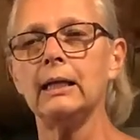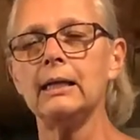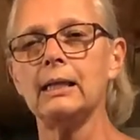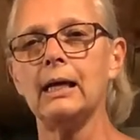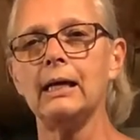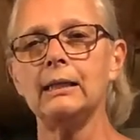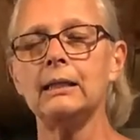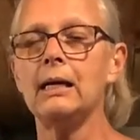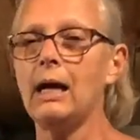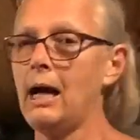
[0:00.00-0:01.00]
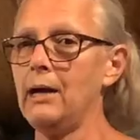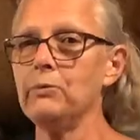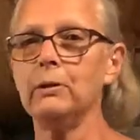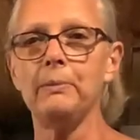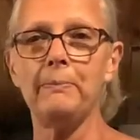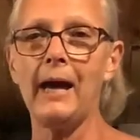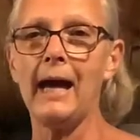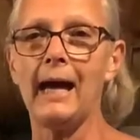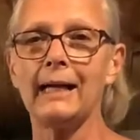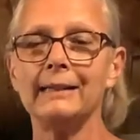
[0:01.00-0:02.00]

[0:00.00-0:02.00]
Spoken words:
and then I will be back.